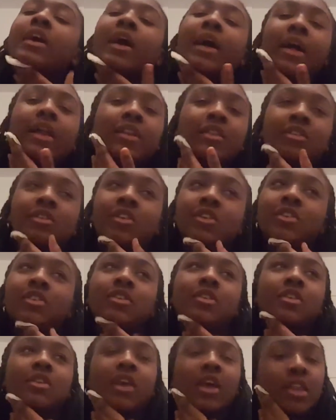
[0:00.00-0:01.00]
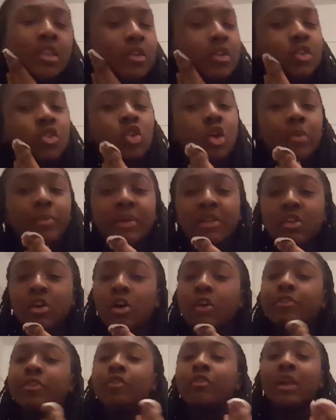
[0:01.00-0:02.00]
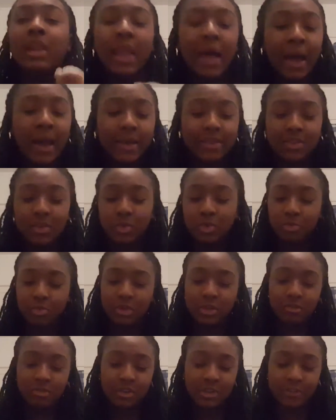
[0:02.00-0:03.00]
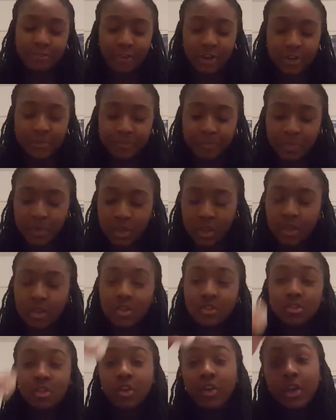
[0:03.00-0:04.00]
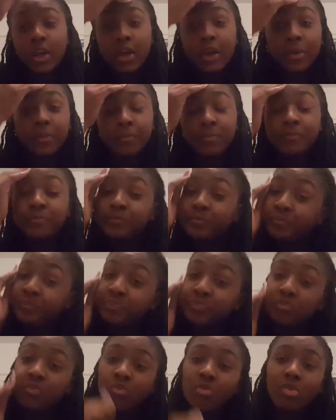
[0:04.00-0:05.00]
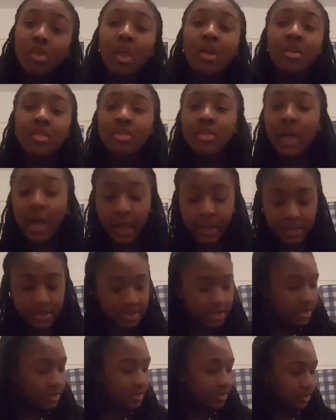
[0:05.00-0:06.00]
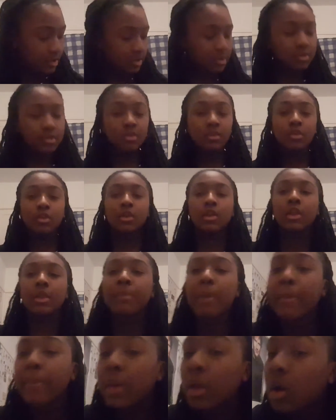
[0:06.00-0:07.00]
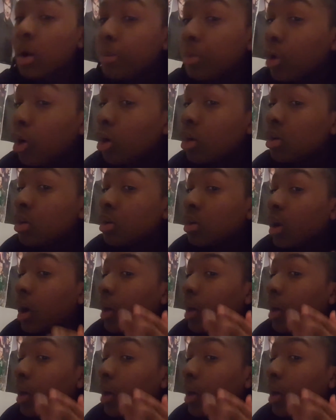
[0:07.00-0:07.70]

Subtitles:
and just get to enjoy myself and relax, it was really, really fun. So yeah, that is my makeup gone,